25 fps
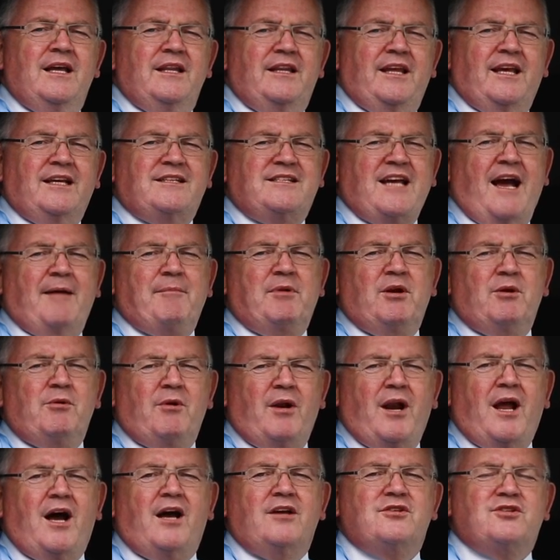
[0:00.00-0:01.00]
The examiner
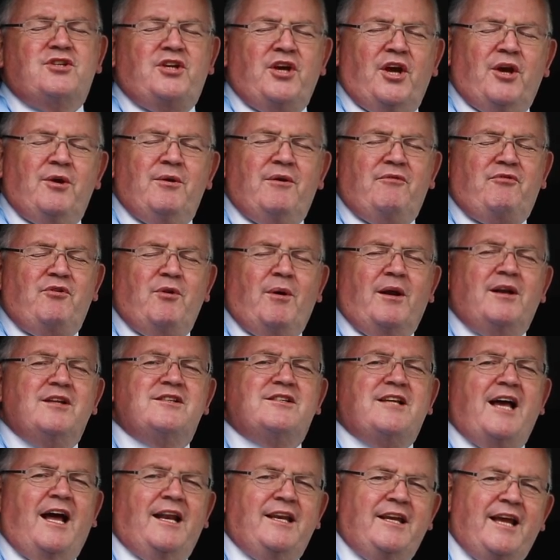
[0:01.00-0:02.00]
will ask you if you
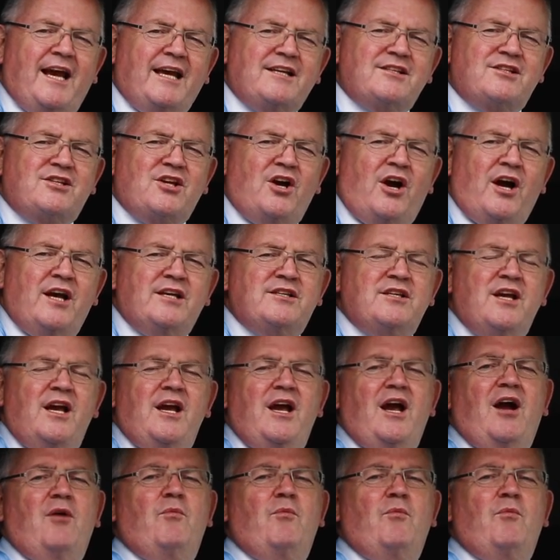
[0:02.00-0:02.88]
understand the exercise,